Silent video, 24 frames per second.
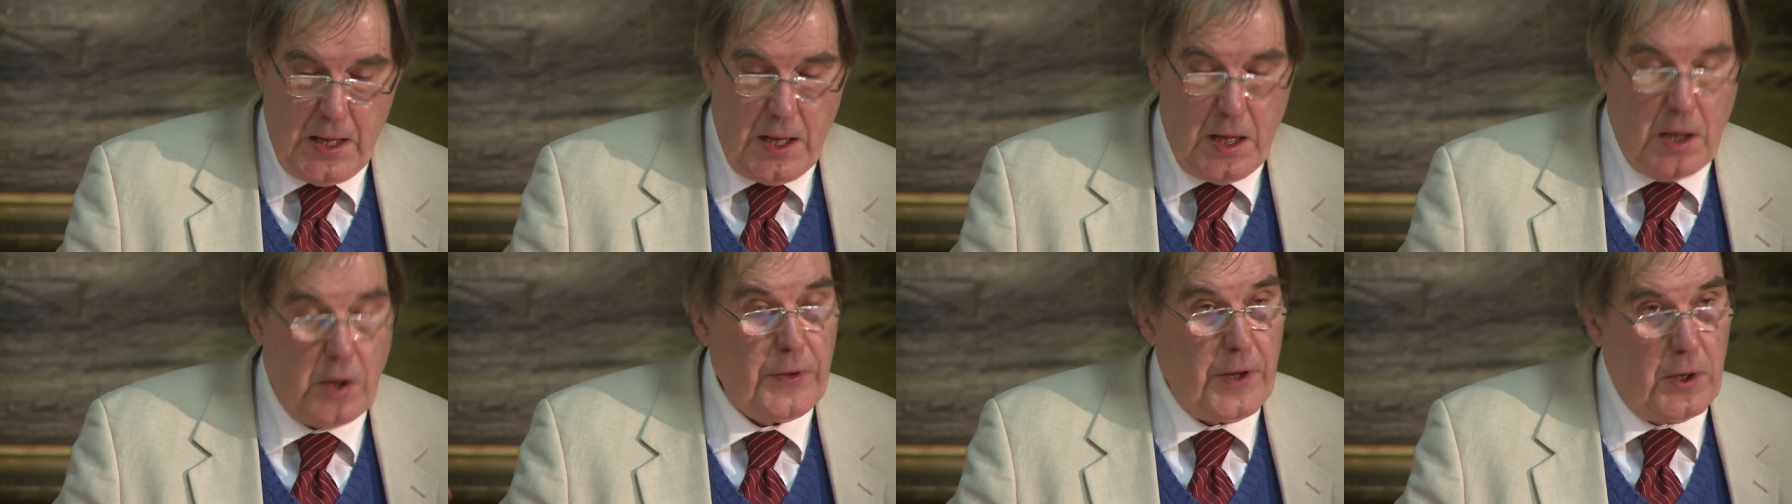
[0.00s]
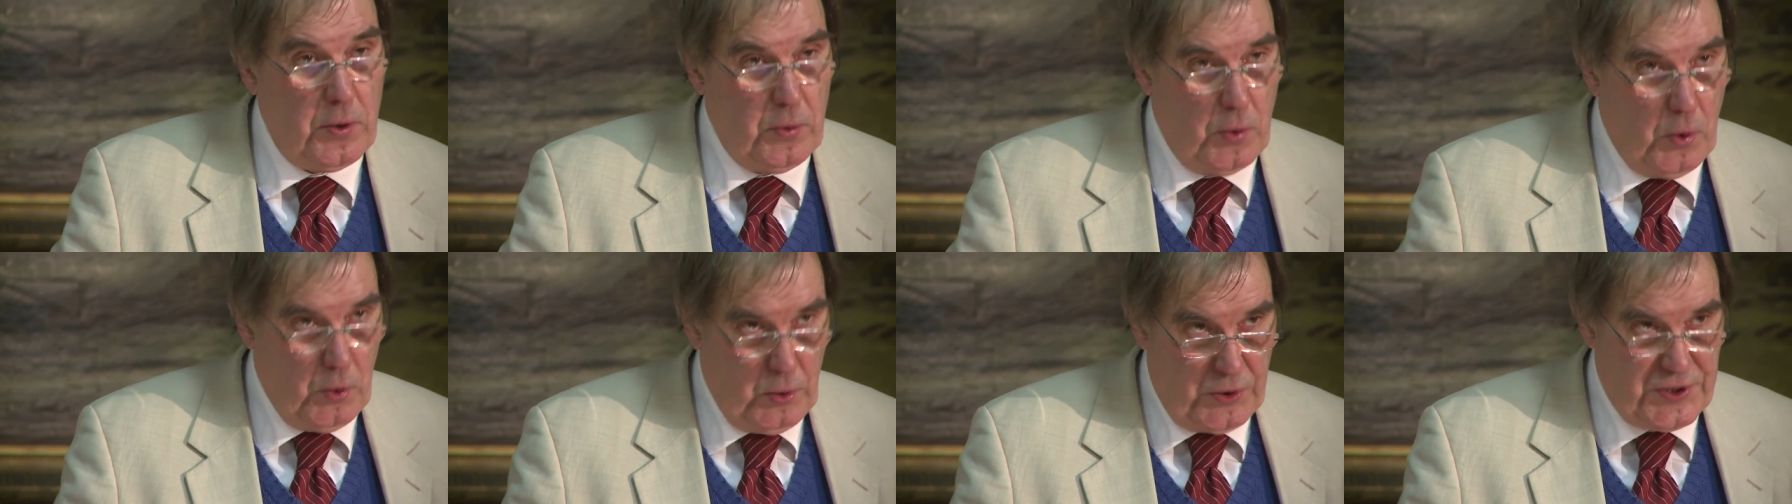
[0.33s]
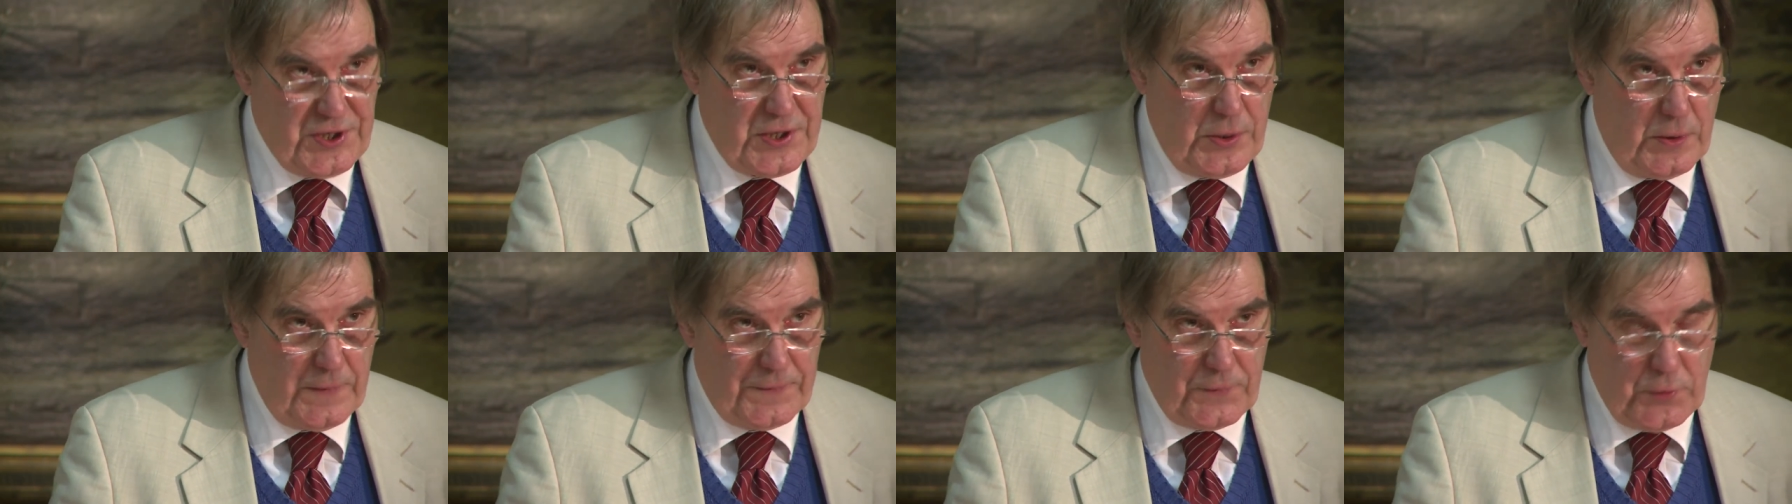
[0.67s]
although
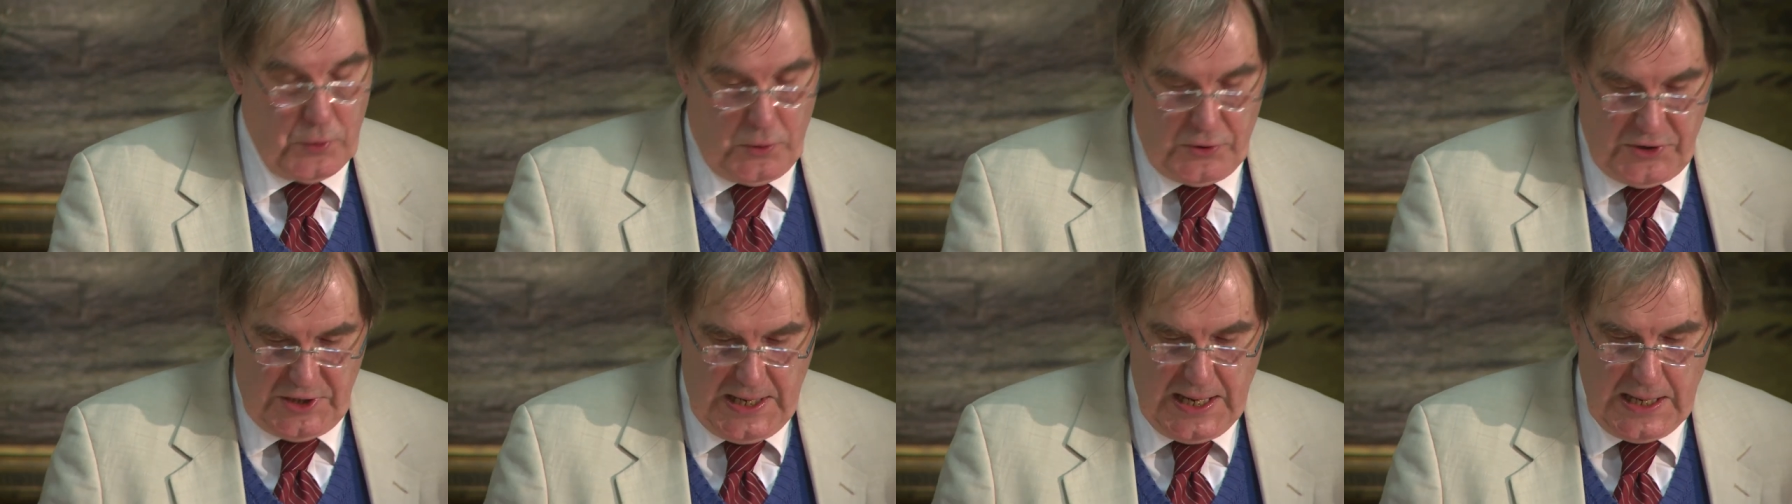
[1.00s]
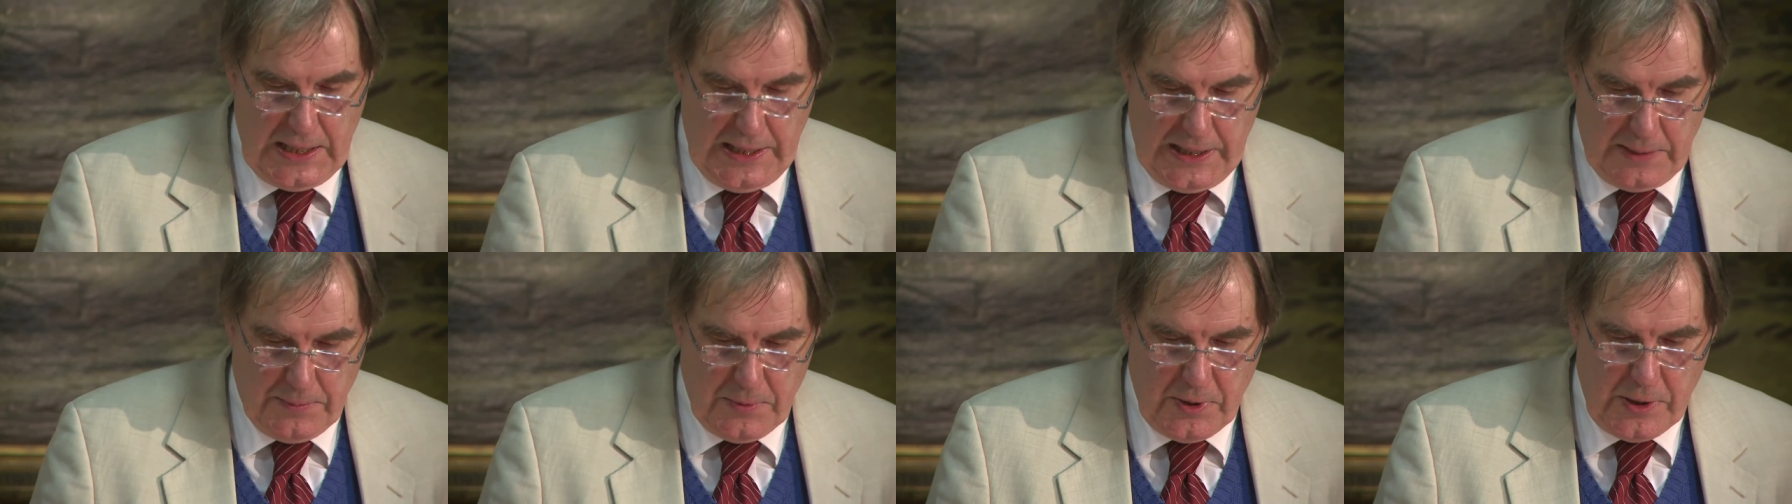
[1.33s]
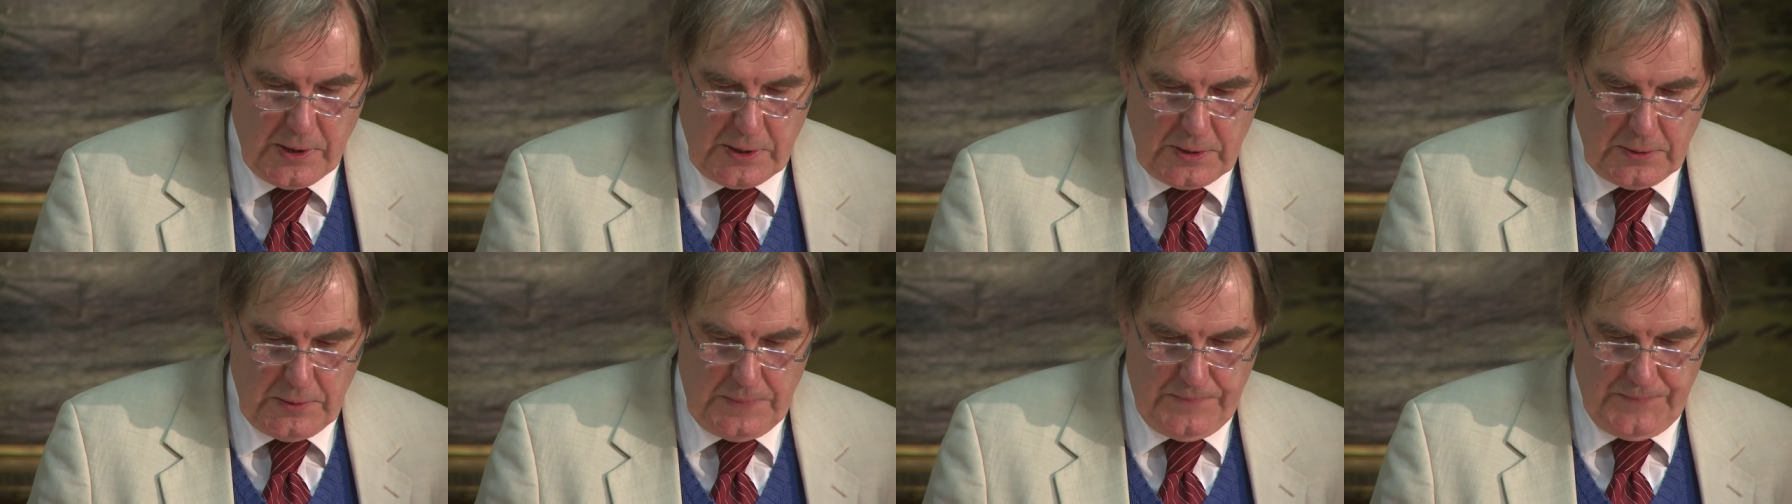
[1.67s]
also, of course, a healing
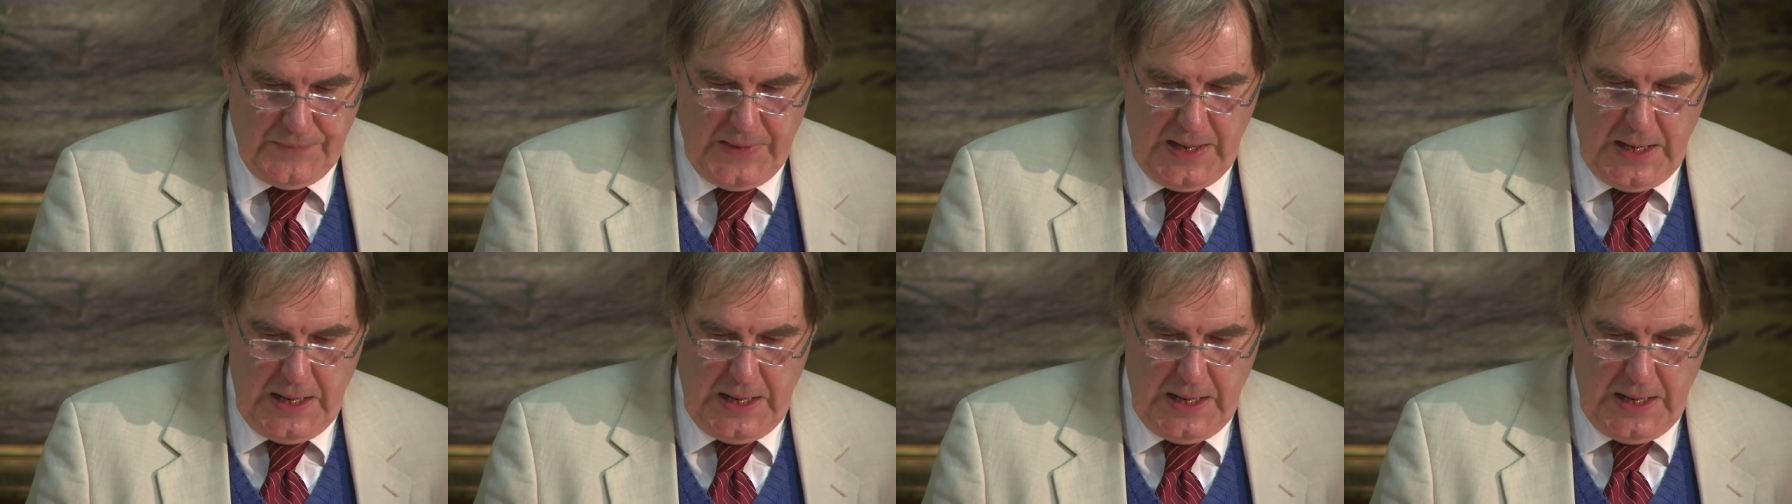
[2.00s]
miracle,